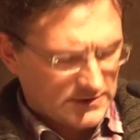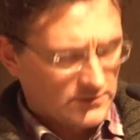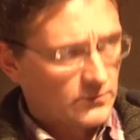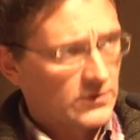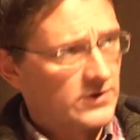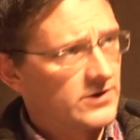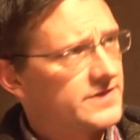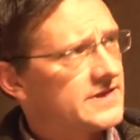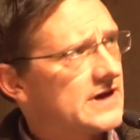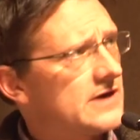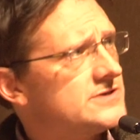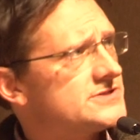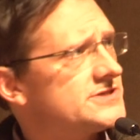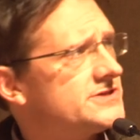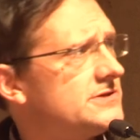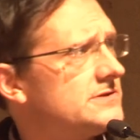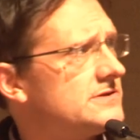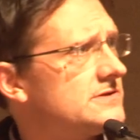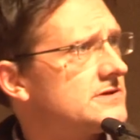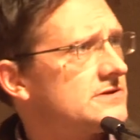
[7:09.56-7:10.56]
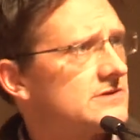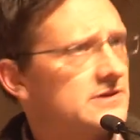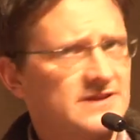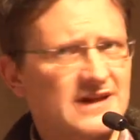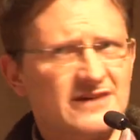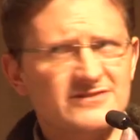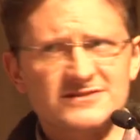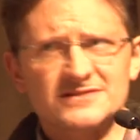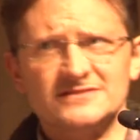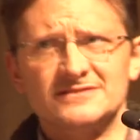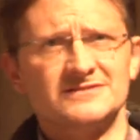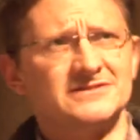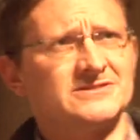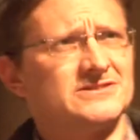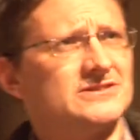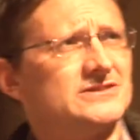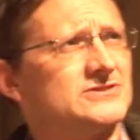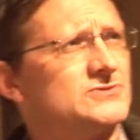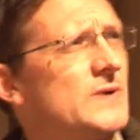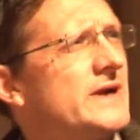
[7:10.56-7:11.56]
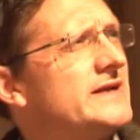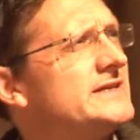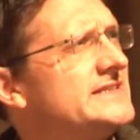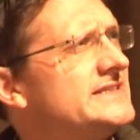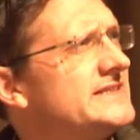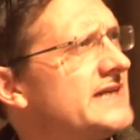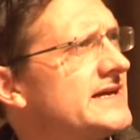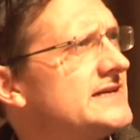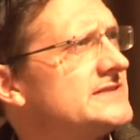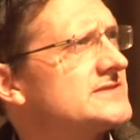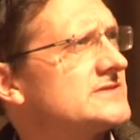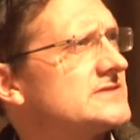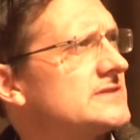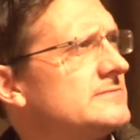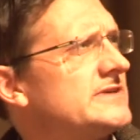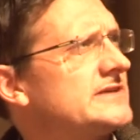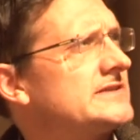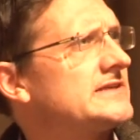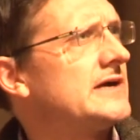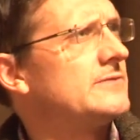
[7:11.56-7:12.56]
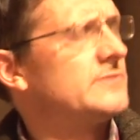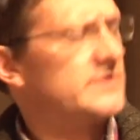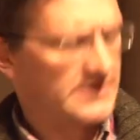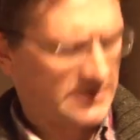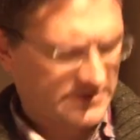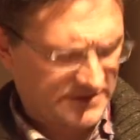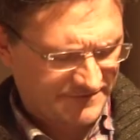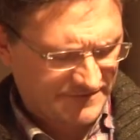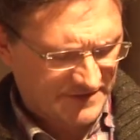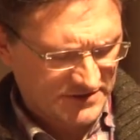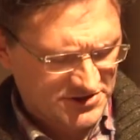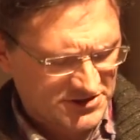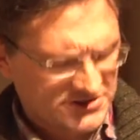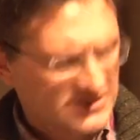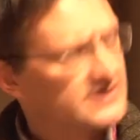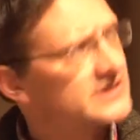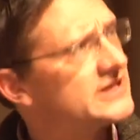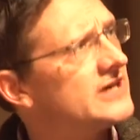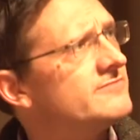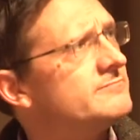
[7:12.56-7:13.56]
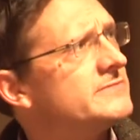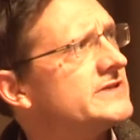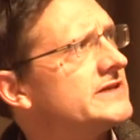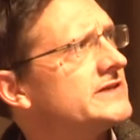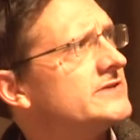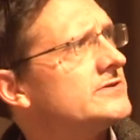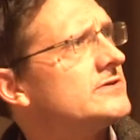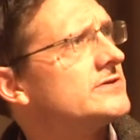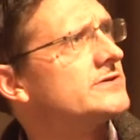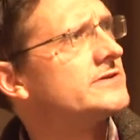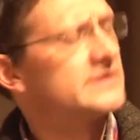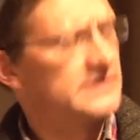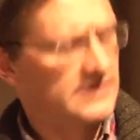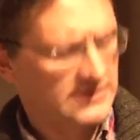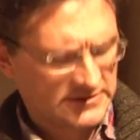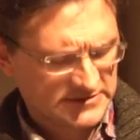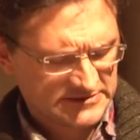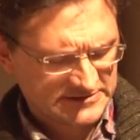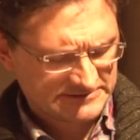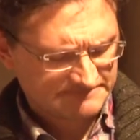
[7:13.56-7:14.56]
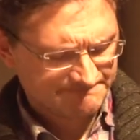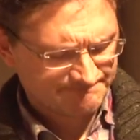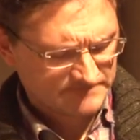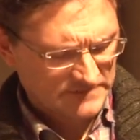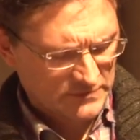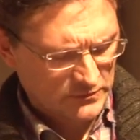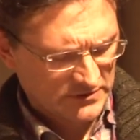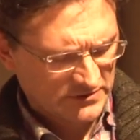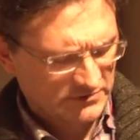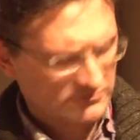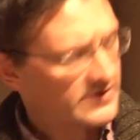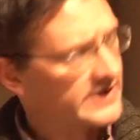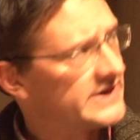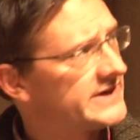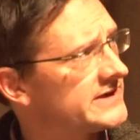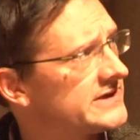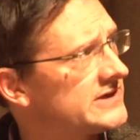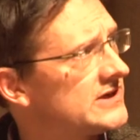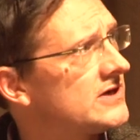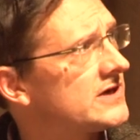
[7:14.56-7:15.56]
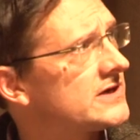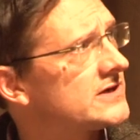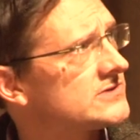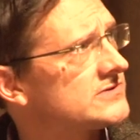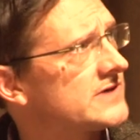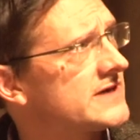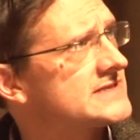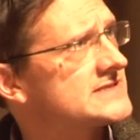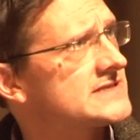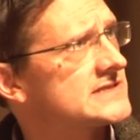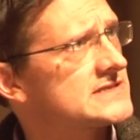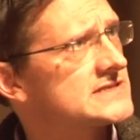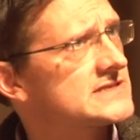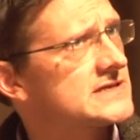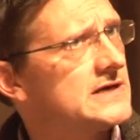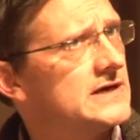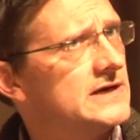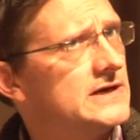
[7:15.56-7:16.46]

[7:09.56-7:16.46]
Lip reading: We're 1,020 days or something like that without a functioning government in Northern Ireland. We're really in a lot of crisis.